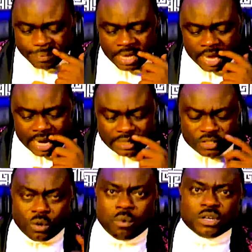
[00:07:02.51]
And I also
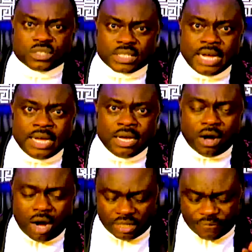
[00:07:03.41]
want to say, all
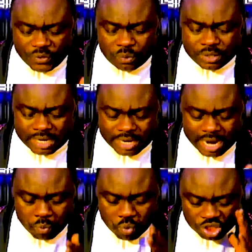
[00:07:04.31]
of you that are
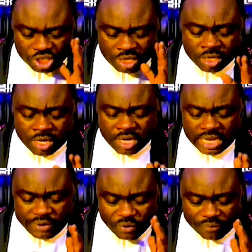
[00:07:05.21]
watching, if you
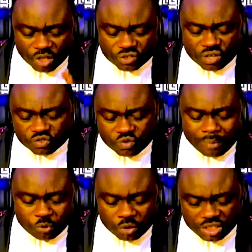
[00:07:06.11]
have not subscribed to
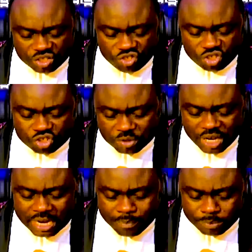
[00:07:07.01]
this YouTube channel,
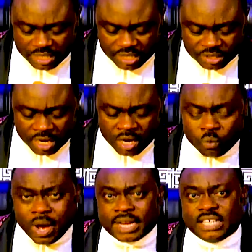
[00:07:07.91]
please
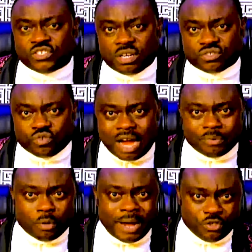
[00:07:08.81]
quickly subscribe to my
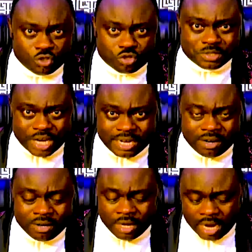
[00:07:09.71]
YouTube channel
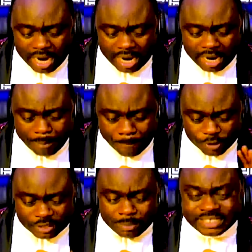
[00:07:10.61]
uh,
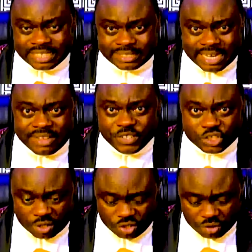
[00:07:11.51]
possibility television. You
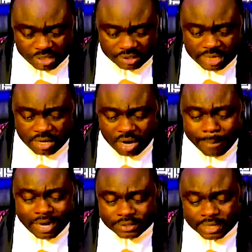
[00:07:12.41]
will see about
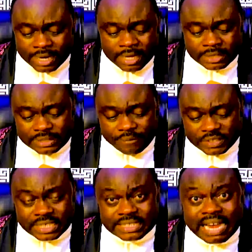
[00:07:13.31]
uh,
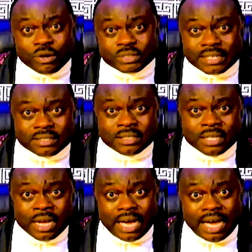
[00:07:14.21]
17,000
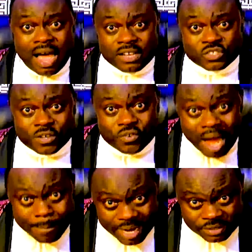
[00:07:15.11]
uh,
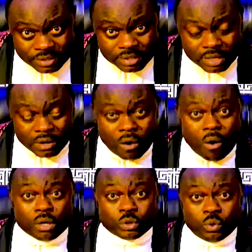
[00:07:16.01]
subscribers. God
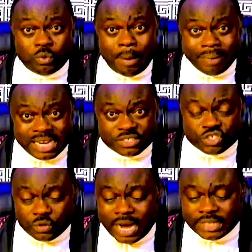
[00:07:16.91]
will bless you
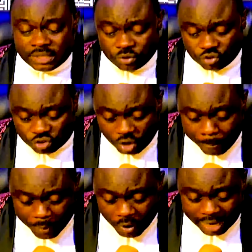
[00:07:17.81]
as you support,
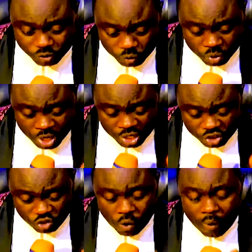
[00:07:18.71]
as you
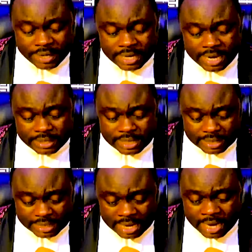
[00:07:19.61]
join the, the, the, the
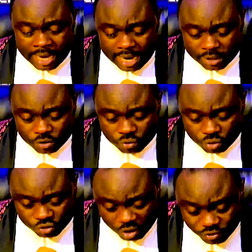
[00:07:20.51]
uh, you, you
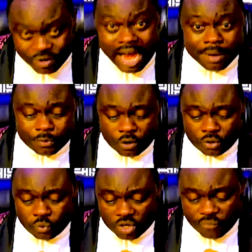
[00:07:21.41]
subscribe or you want
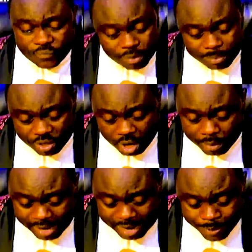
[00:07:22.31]
to follow me on my
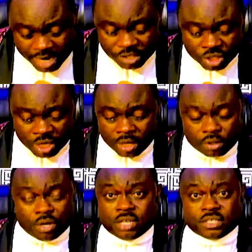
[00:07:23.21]
page,
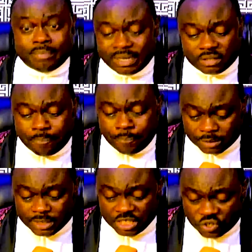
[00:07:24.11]
Glorious Mountain of
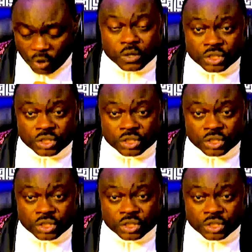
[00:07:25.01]
Possibility Church.